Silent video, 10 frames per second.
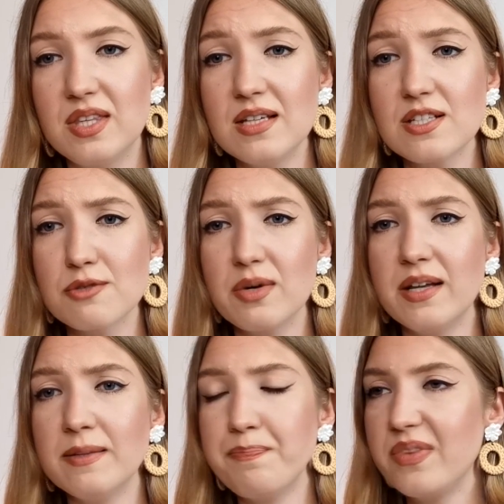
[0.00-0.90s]
This
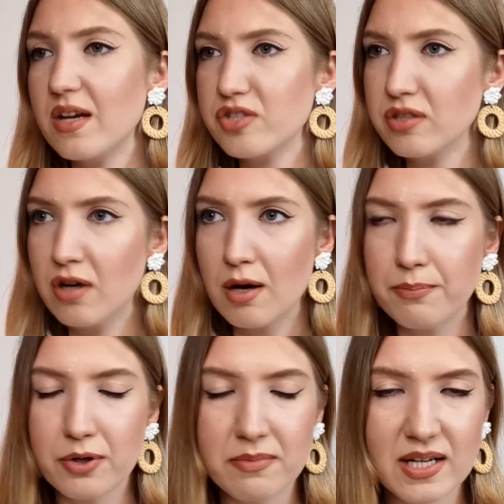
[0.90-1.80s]
one doesn't
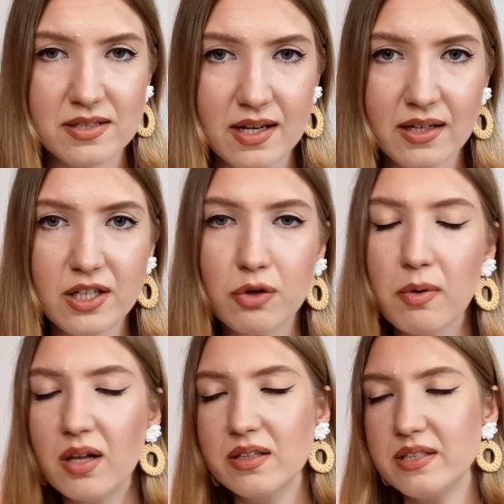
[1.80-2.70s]
compromise any
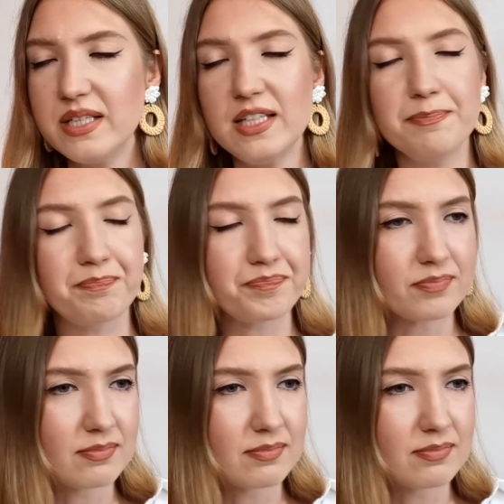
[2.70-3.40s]
quality.